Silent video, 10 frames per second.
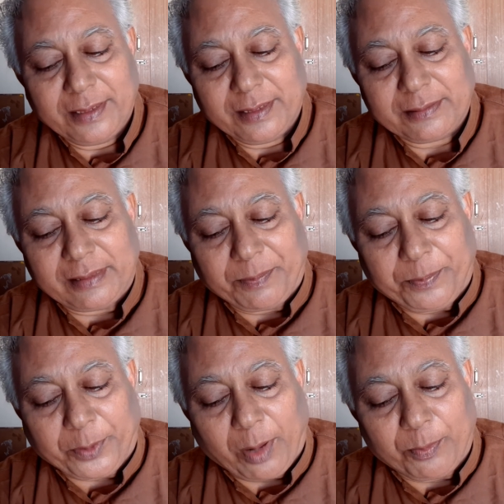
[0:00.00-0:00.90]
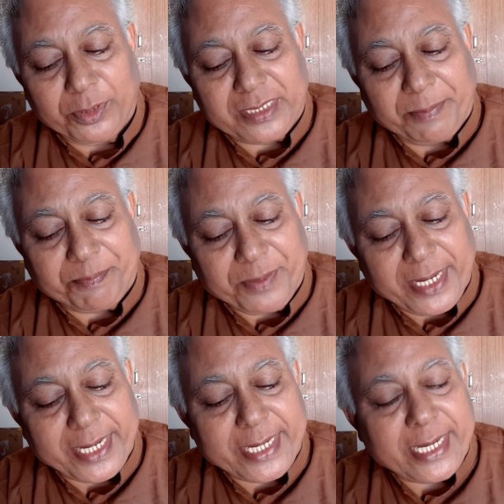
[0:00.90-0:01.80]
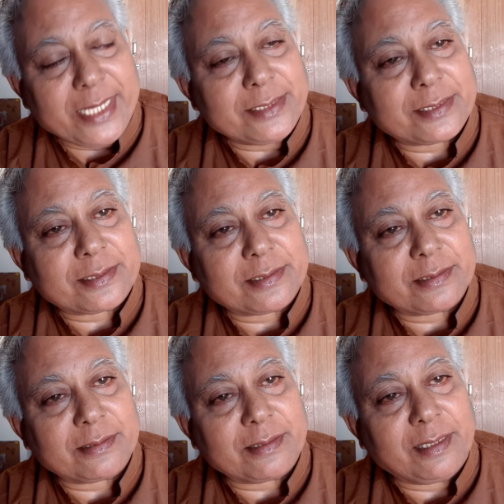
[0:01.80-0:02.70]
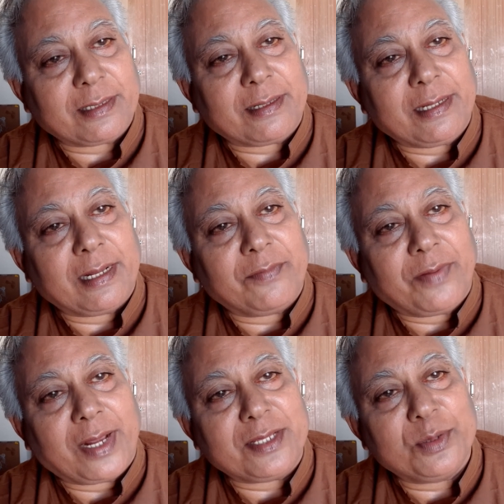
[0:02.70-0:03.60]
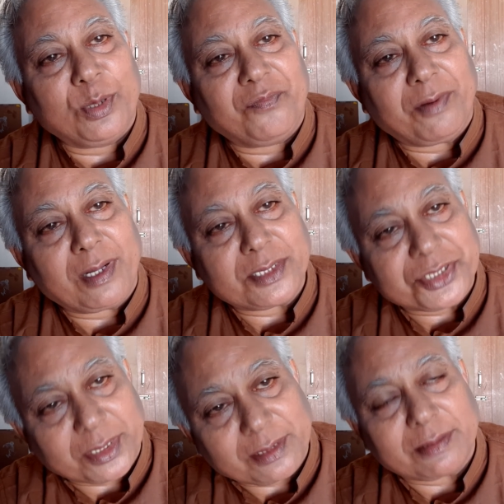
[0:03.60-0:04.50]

The probability P is a real valued function.